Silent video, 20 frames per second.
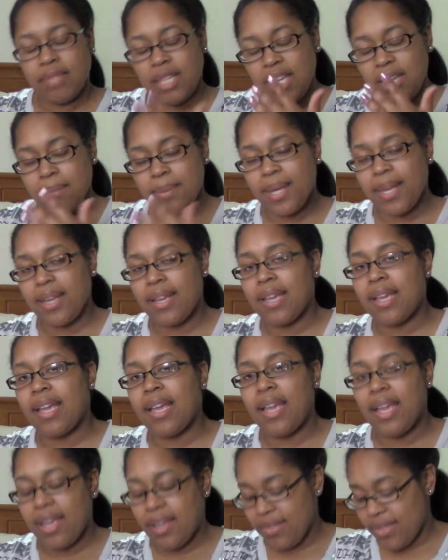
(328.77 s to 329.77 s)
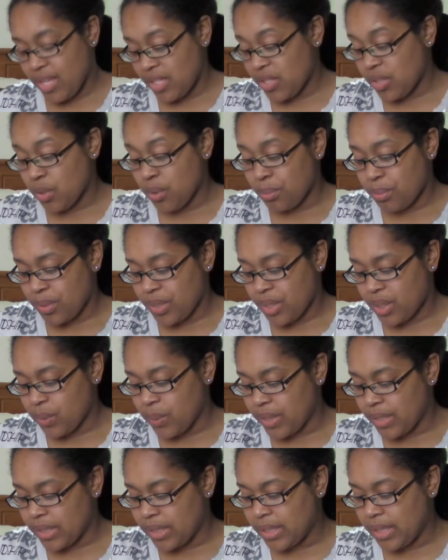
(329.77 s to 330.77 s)
eBay, and they sold pretty
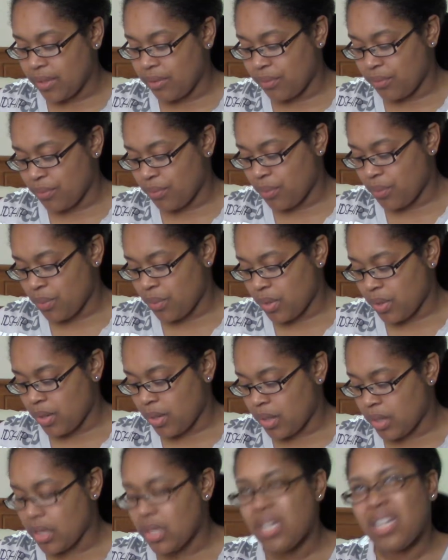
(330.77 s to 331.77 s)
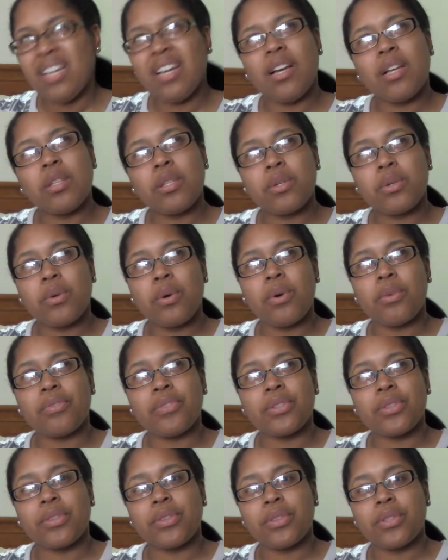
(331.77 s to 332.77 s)
quickly for a little
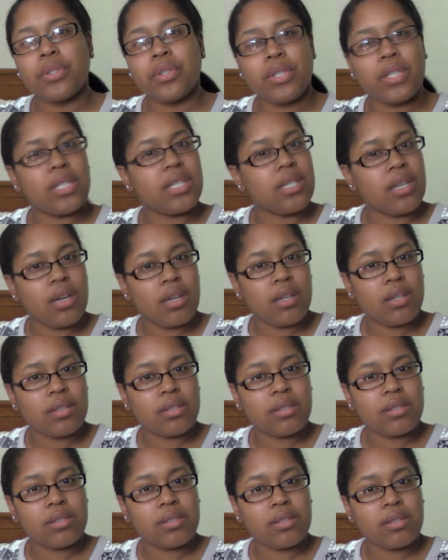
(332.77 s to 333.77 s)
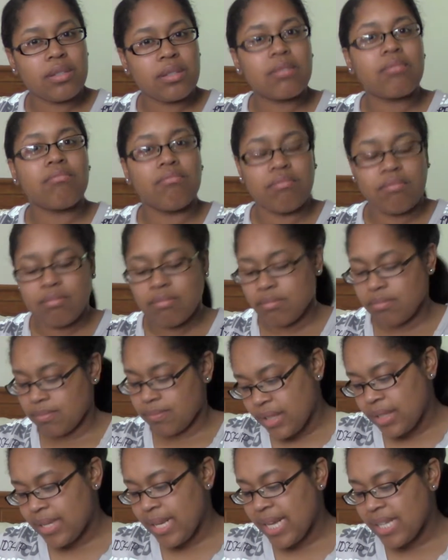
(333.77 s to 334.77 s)
over $30.
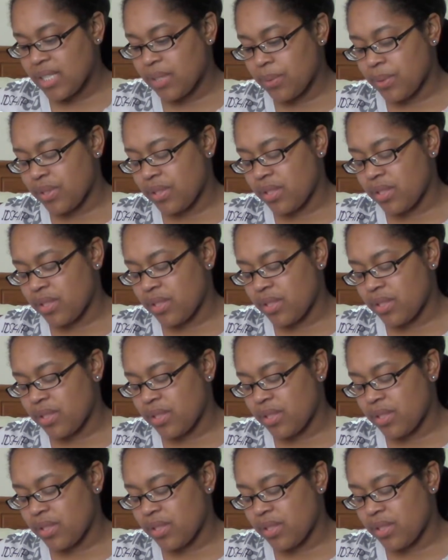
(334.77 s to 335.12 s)
Next was